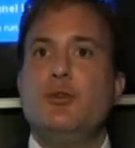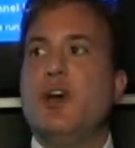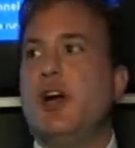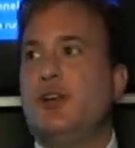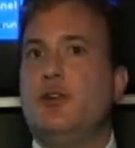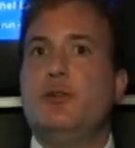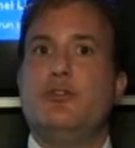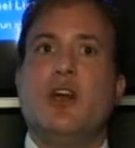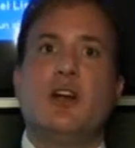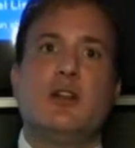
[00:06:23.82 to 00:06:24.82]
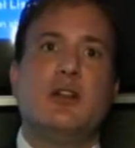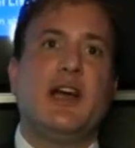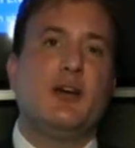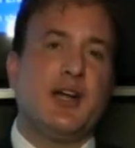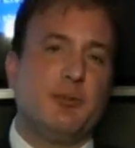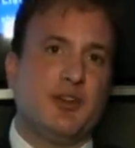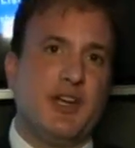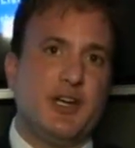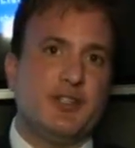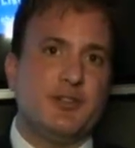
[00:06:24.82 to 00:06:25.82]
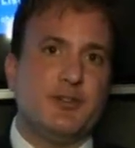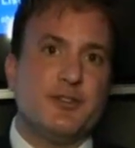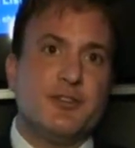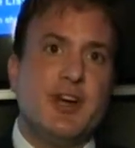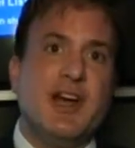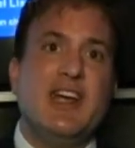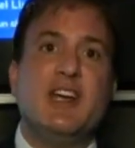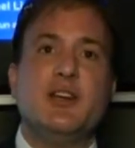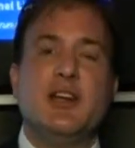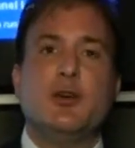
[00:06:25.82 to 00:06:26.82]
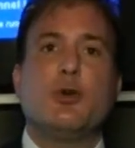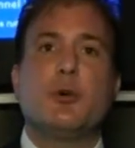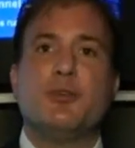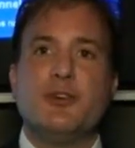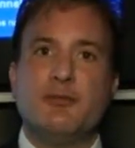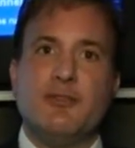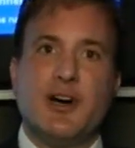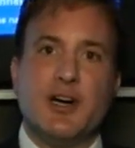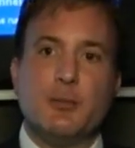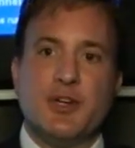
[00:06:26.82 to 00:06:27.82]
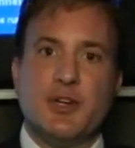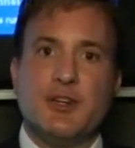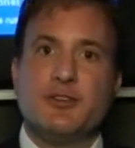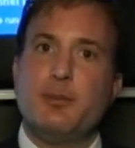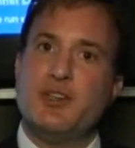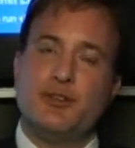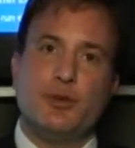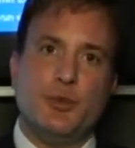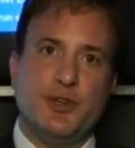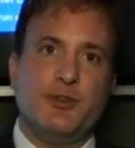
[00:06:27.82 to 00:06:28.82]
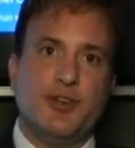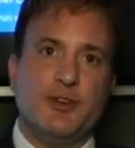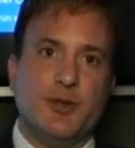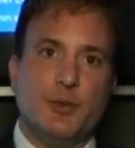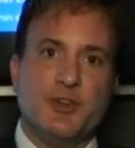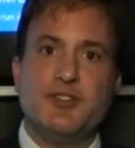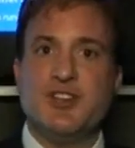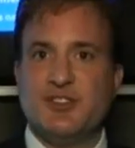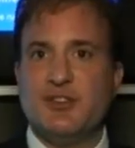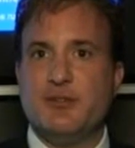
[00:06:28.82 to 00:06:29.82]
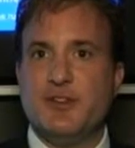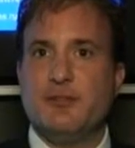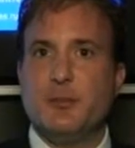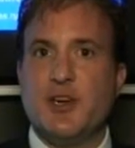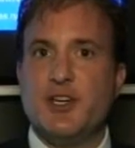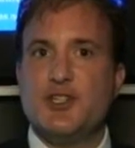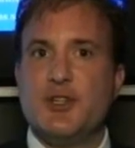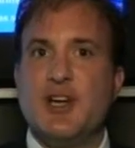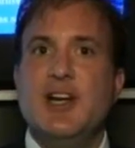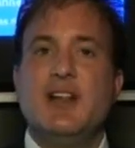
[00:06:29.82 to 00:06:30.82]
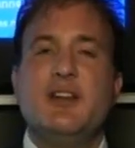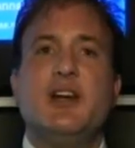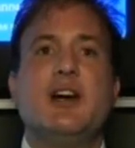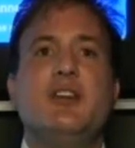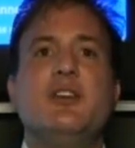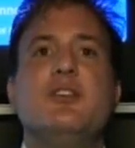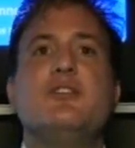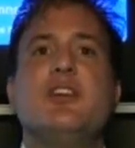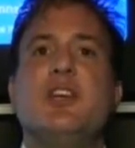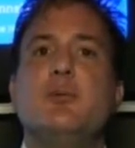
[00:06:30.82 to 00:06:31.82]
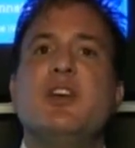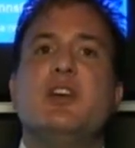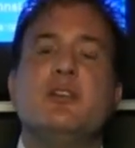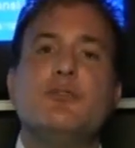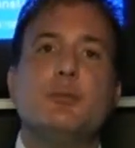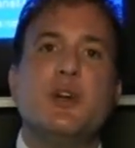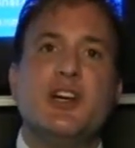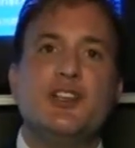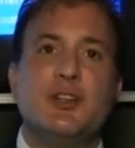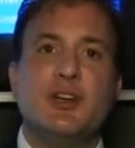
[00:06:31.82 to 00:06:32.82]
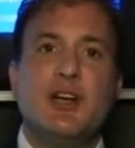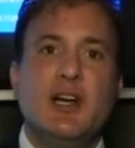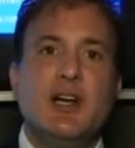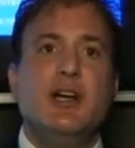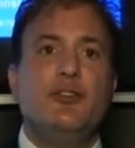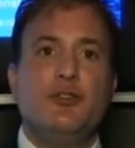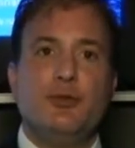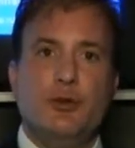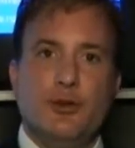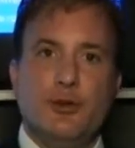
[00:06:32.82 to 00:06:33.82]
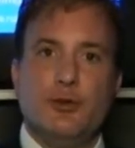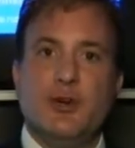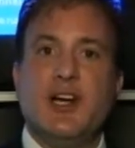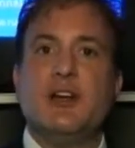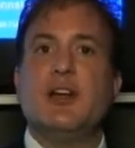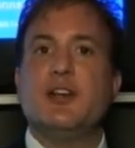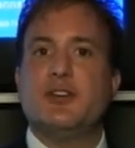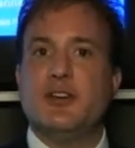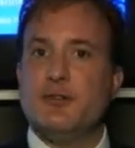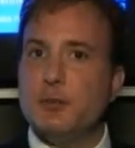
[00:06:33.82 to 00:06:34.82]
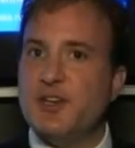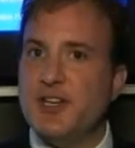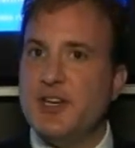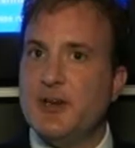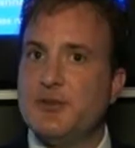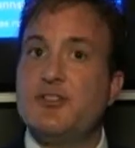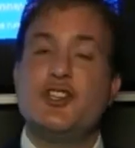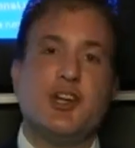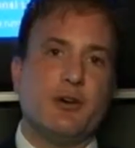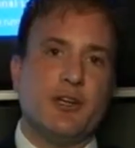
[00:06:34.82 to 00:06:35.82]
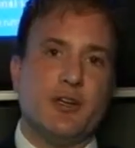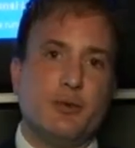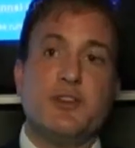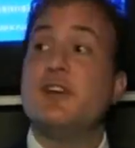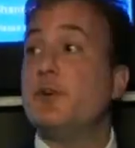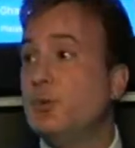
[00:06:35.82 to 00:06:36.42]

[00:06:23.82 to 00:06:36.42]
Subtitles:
Do not use cloud applications in a corporate environment, especially when you're dealing with sensitive information. The idea is to keep that information to you and not to everybody else, sharing it with